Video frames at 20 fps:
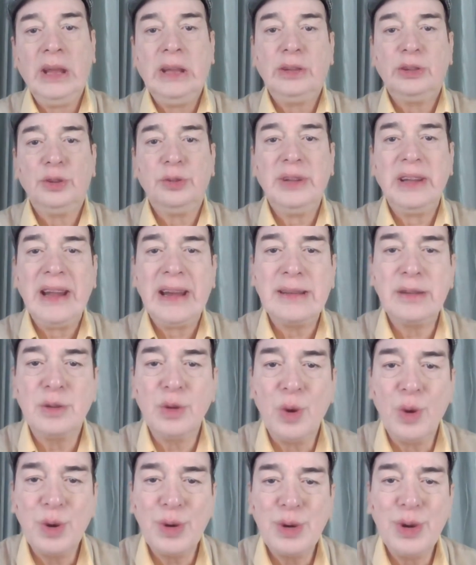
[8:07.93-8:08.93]
So when I
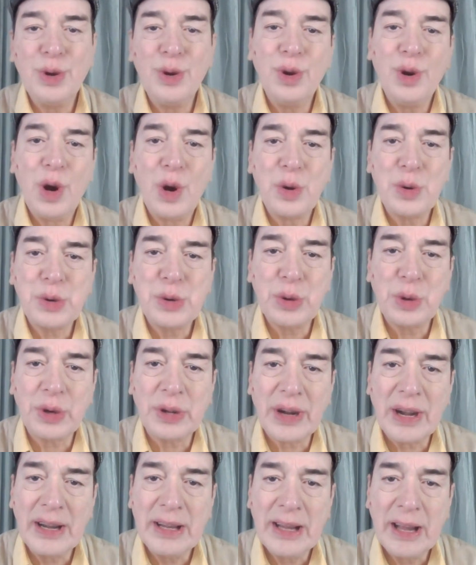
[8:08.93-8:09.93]
don't know how to
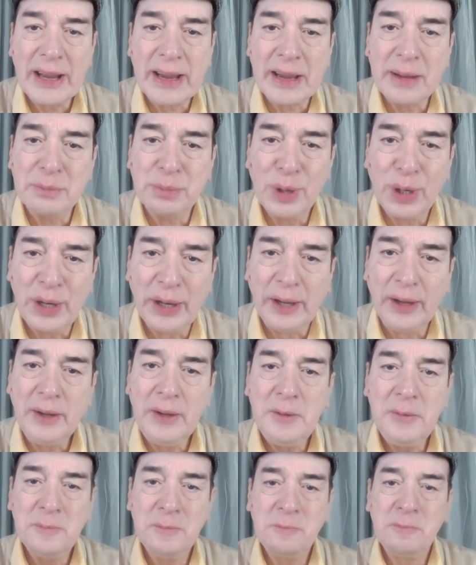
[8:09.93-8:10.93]
cry like a
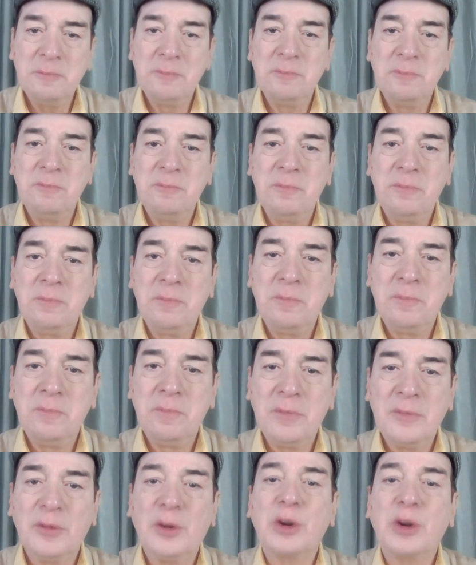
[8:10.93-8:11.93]
boy,
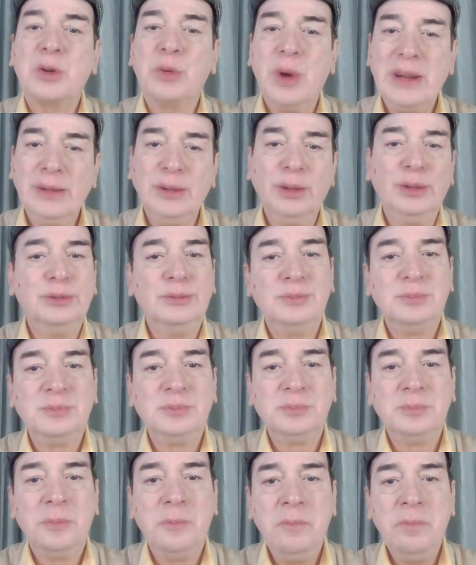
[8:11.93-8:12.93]
what do?
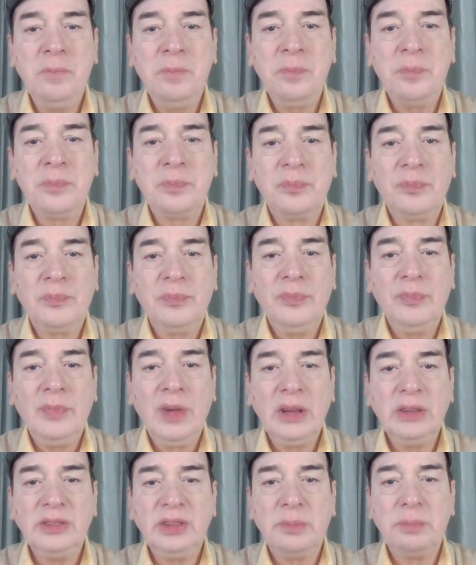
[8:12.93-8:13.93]

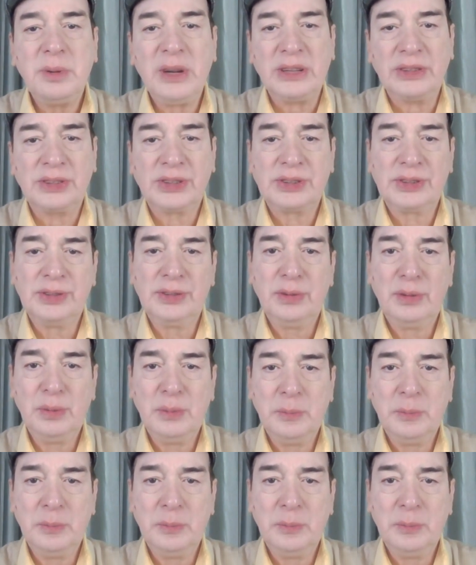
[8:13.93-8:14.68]
I suppress.